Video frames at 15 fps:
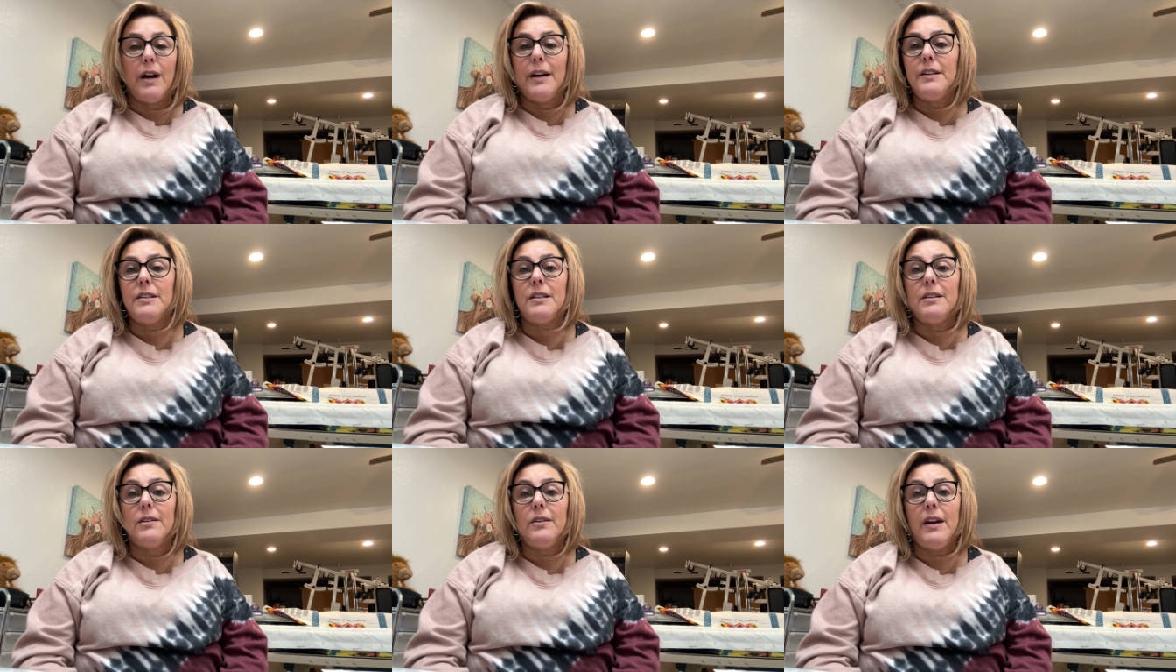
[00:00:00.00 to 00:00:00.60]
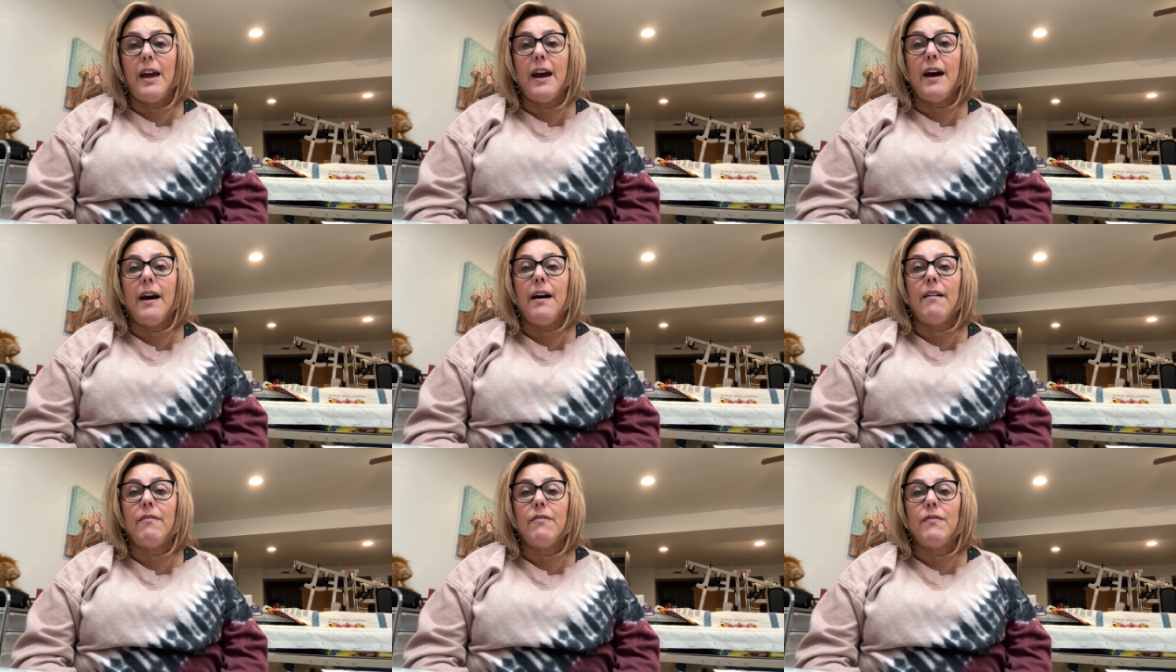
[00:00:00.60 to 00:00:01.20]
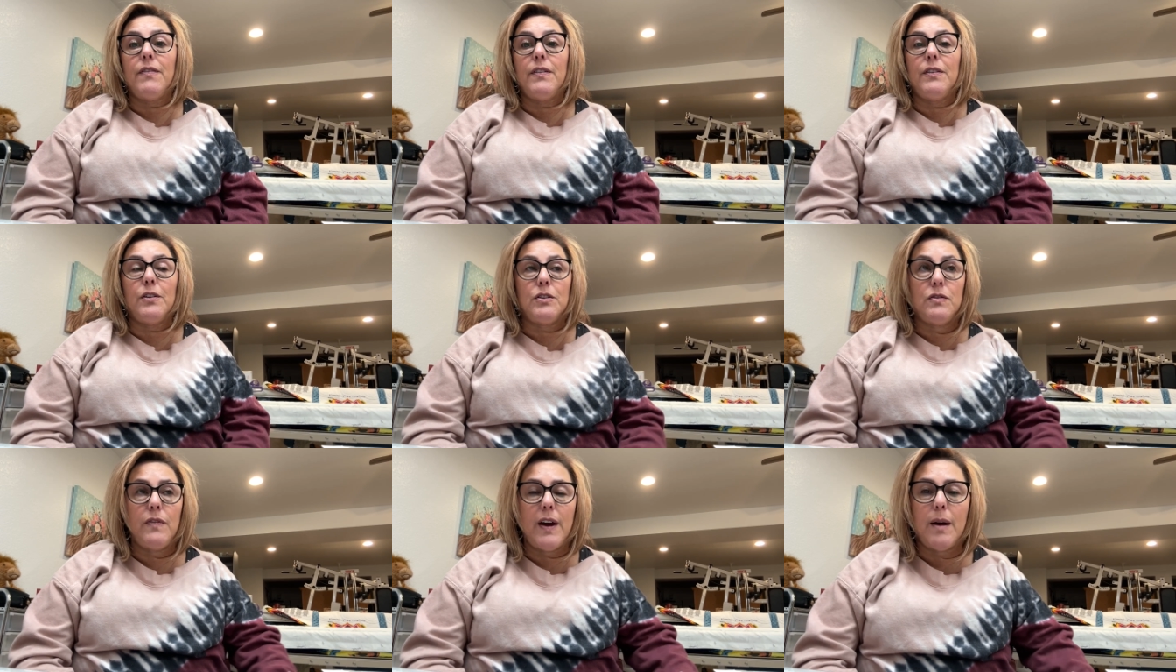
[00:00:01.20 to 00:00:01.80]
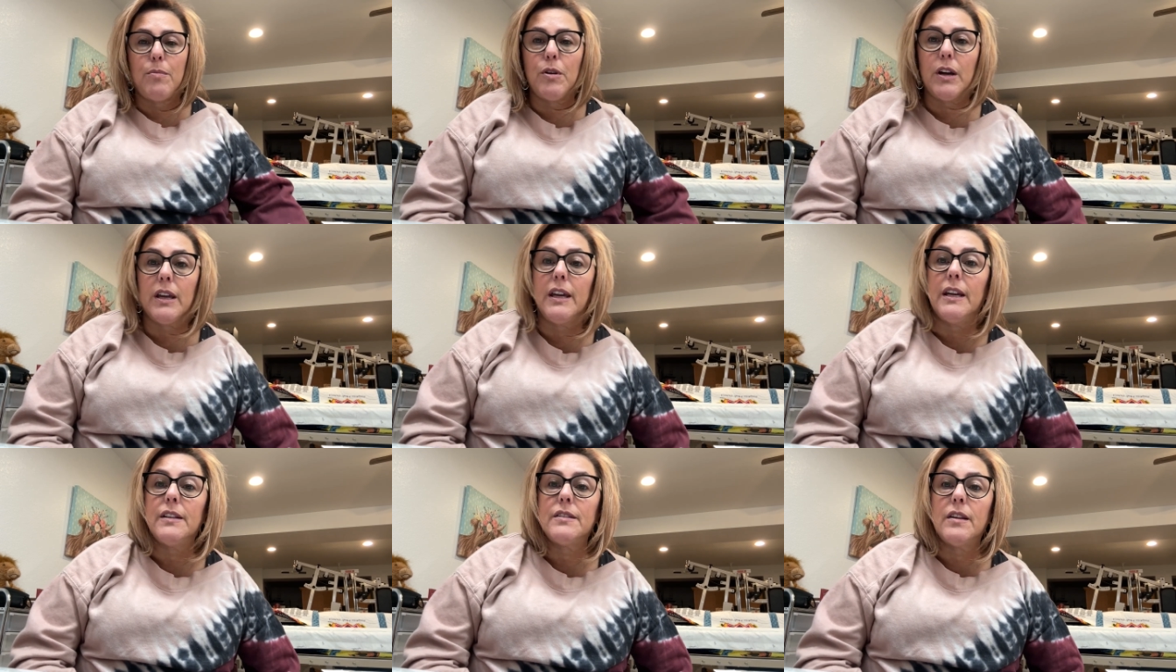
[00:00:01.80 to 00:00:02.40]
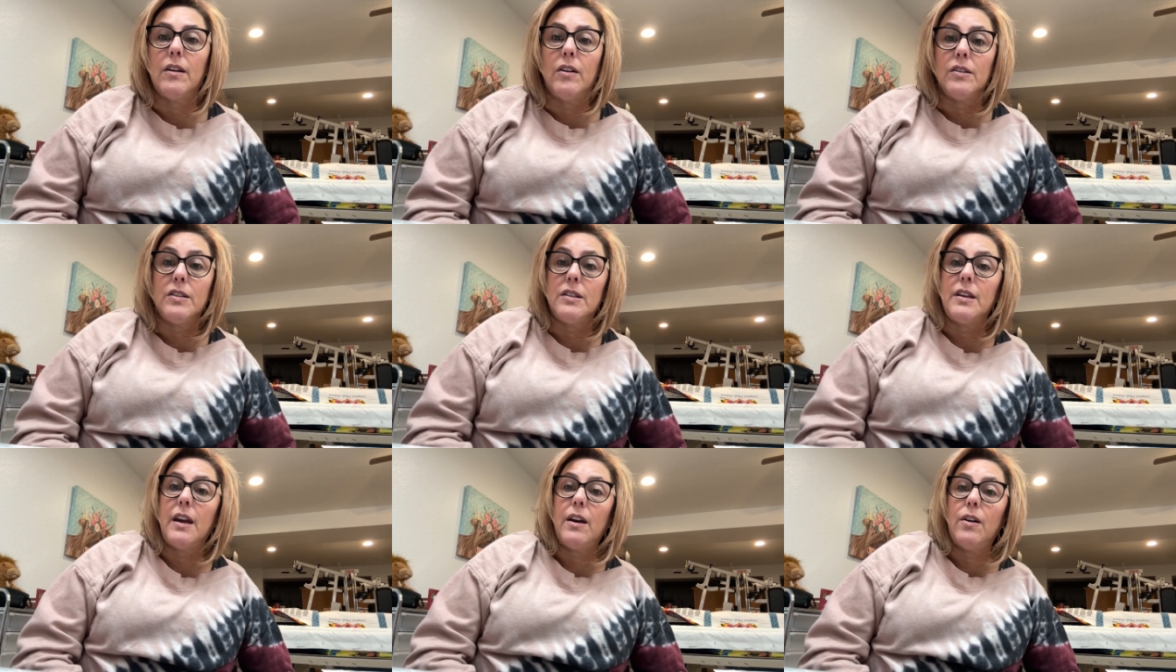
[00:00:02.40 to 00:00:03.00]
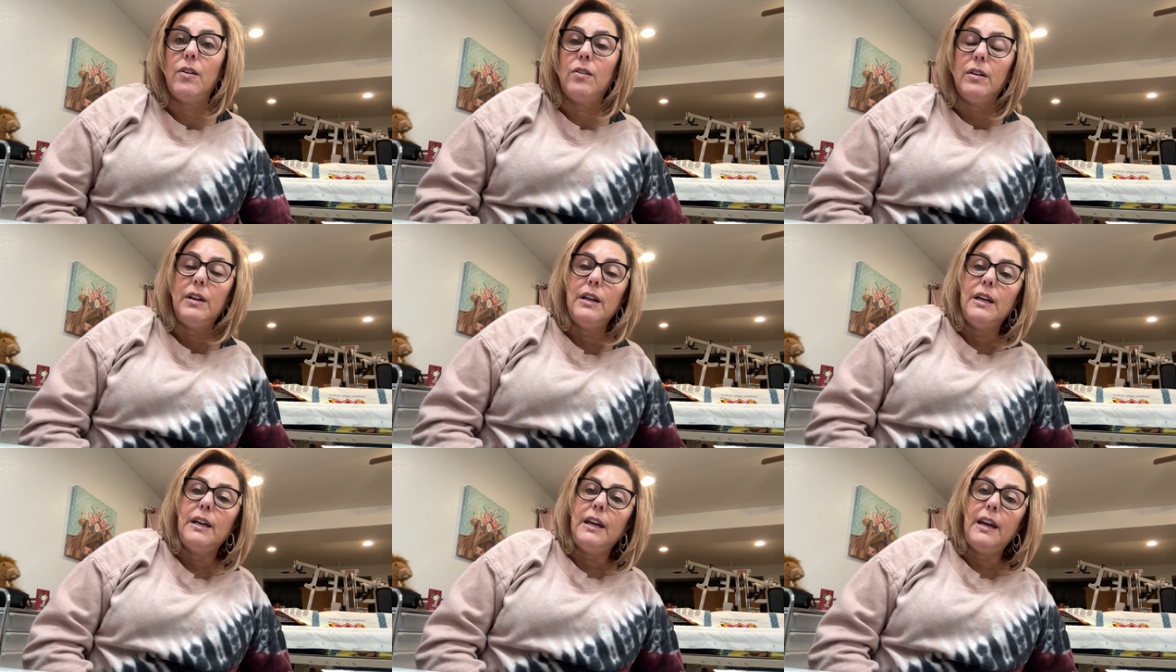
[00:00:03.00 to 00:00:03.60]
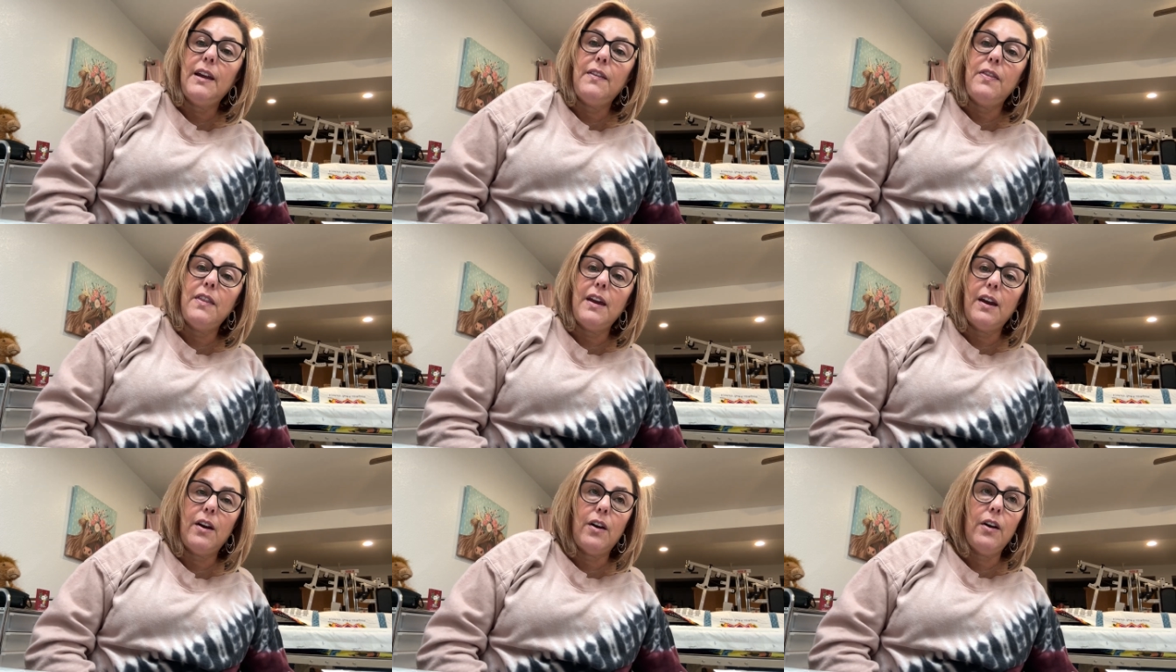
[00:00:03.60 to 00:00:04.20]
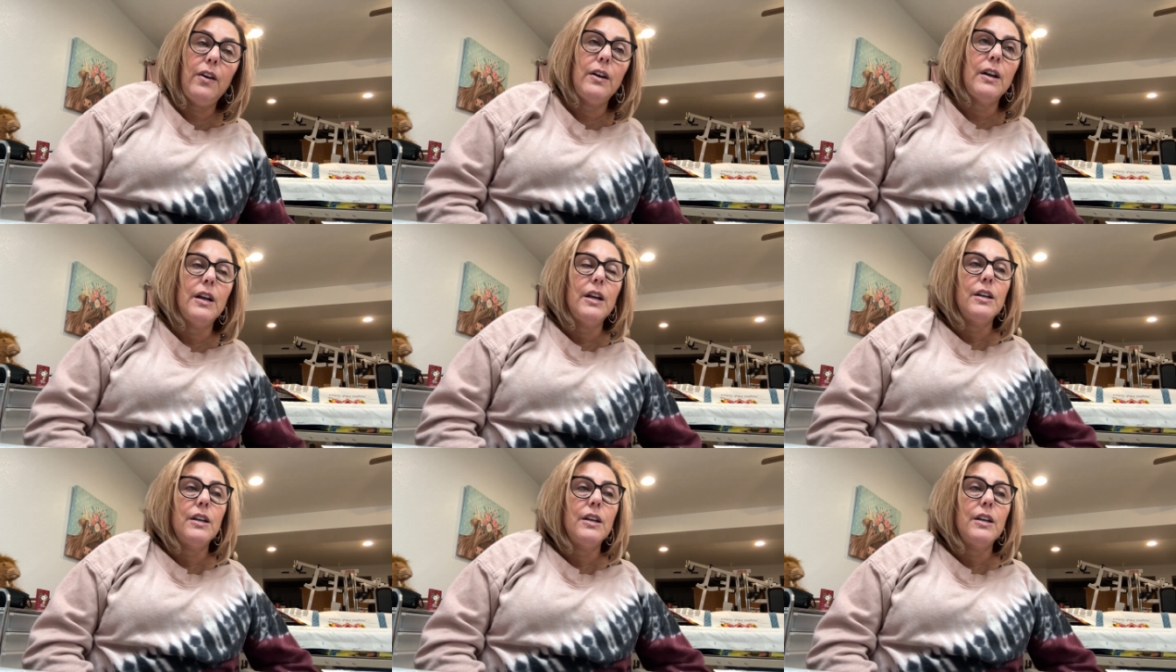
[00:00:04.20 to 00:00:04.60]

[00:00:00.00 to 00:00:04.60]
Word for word: I still have those fabric kits on sale in there.